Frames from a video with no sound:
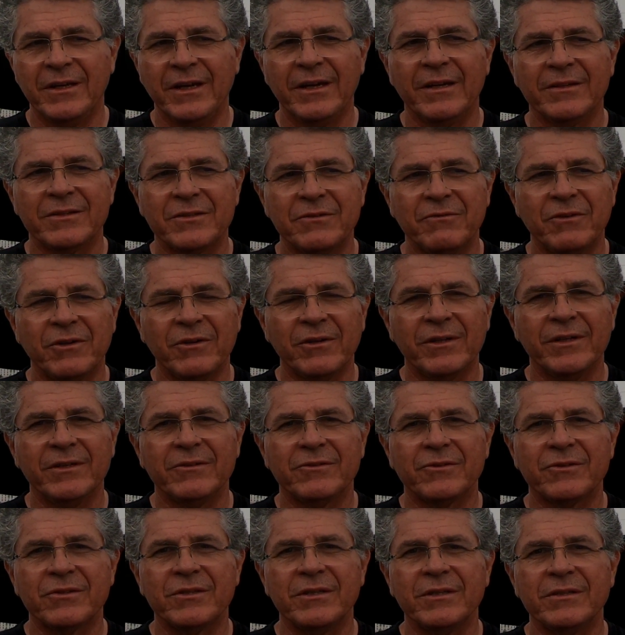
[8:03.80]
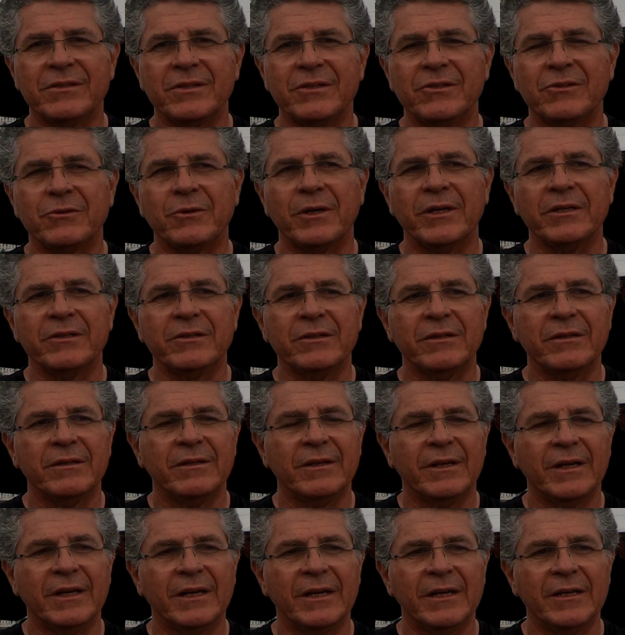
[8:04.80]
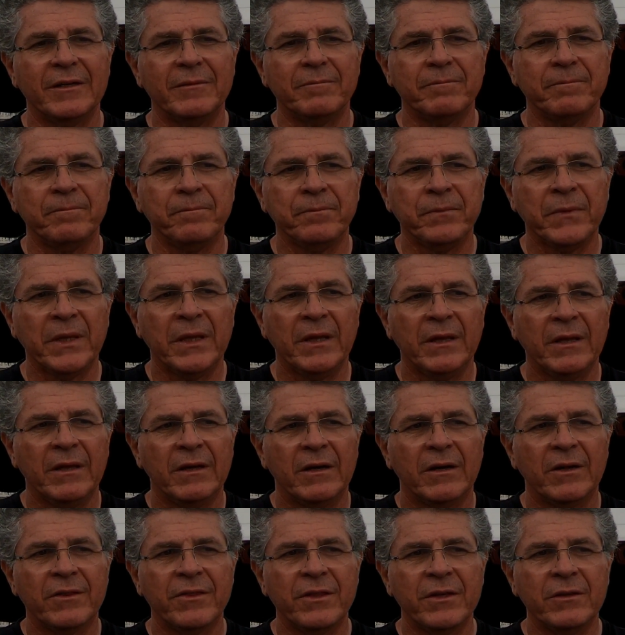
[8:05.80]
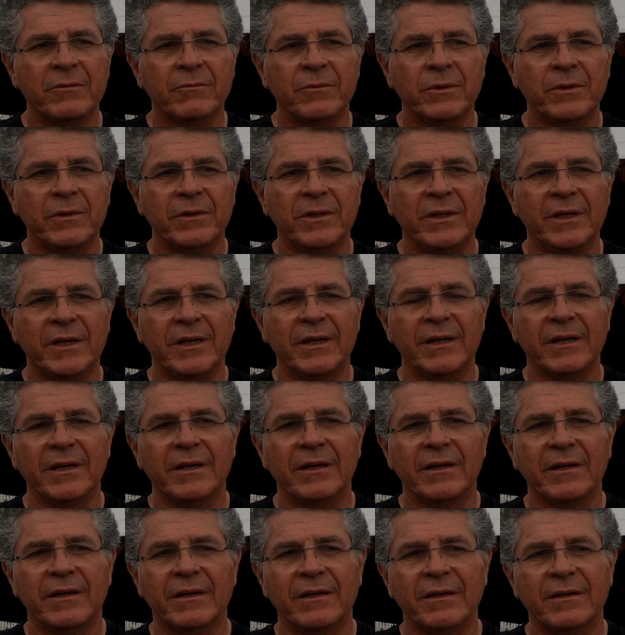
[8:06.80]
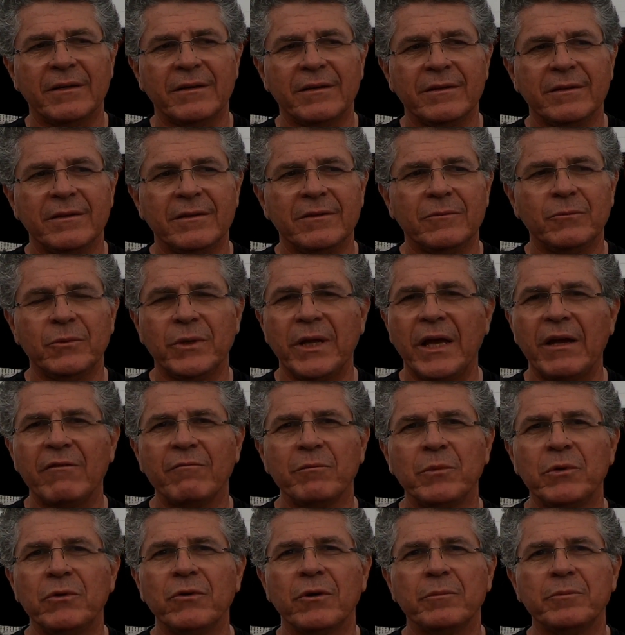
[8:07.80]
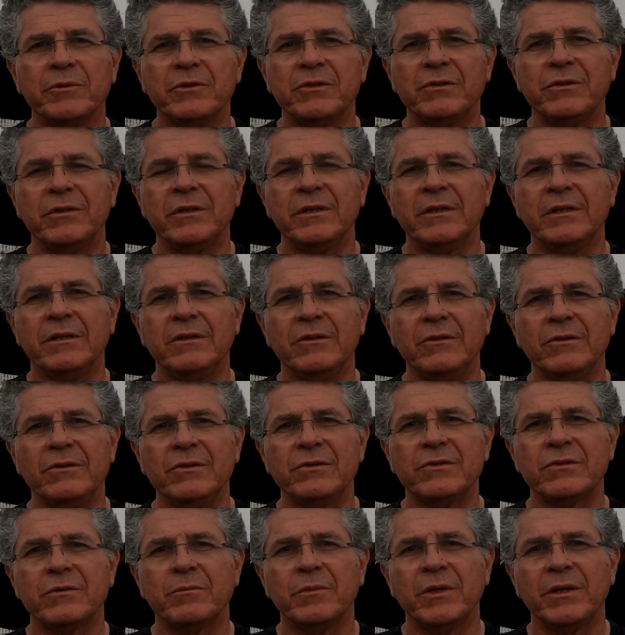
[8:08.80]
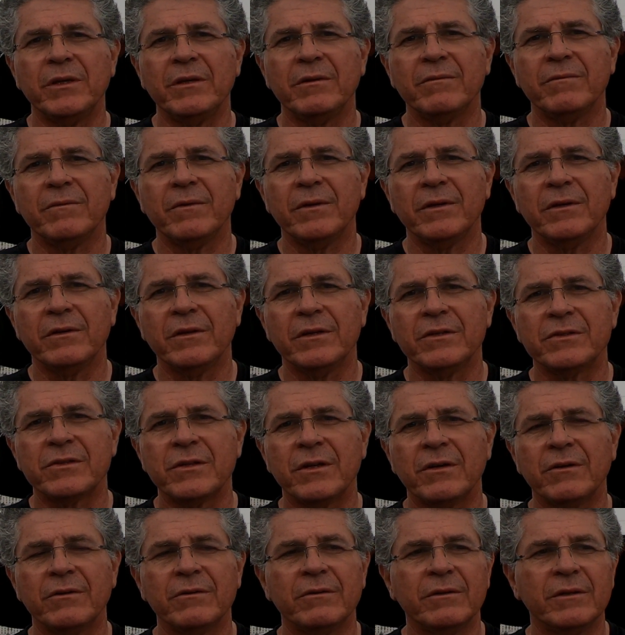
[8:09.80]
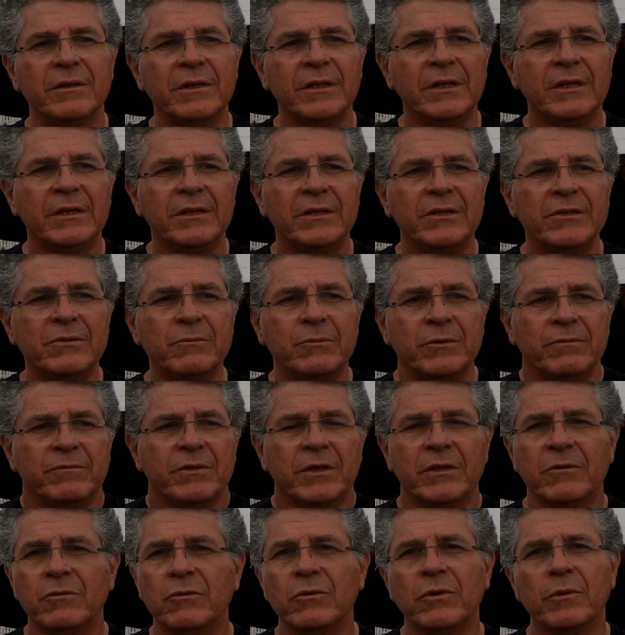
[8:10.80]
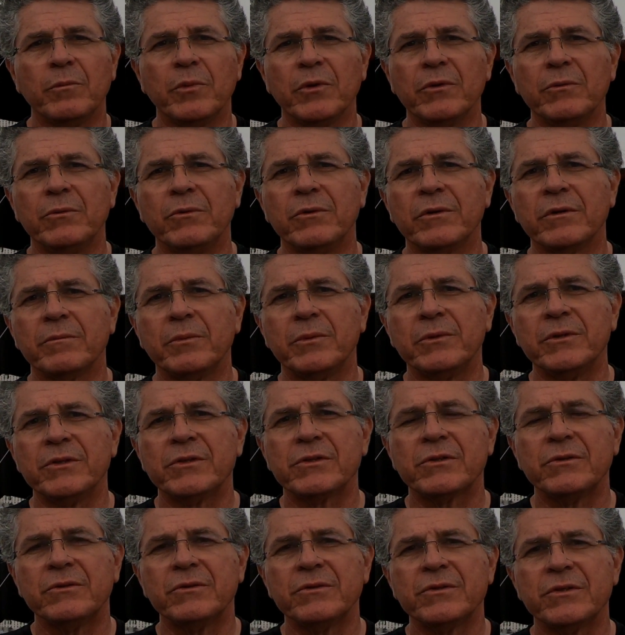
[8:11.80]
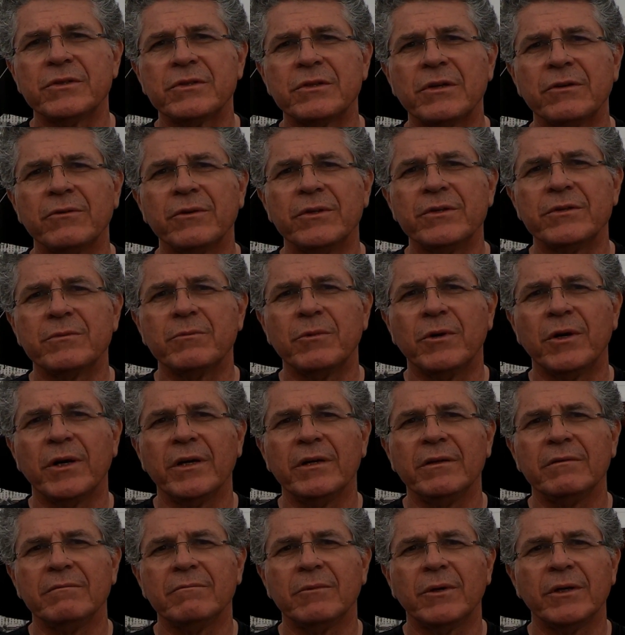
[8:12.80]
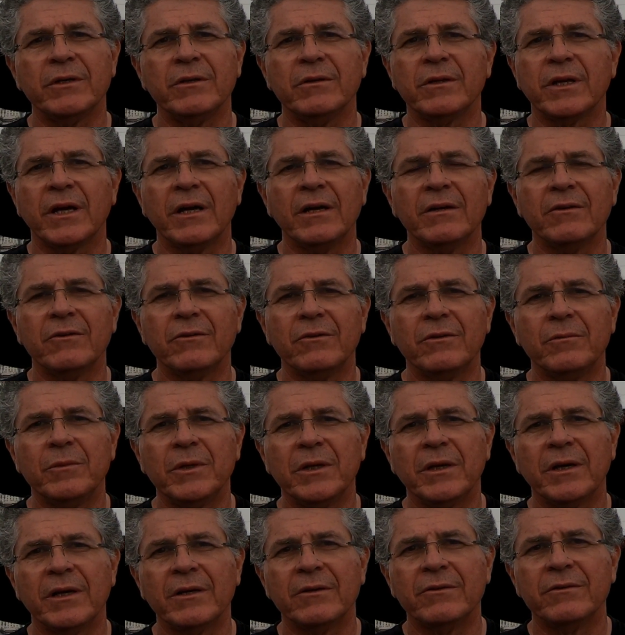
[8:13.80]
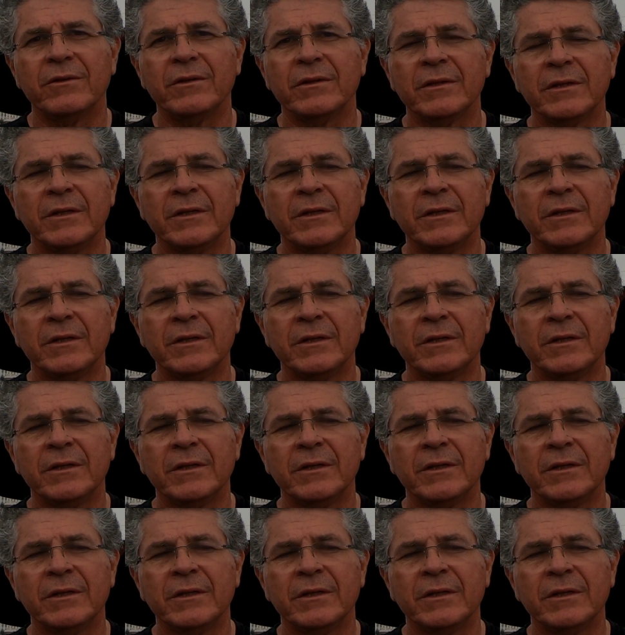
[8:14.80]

It's a very interesting situation. I think we have more opportunity to use them here. We've done all the blue water point scores. There's no reason why you can't do them in 100.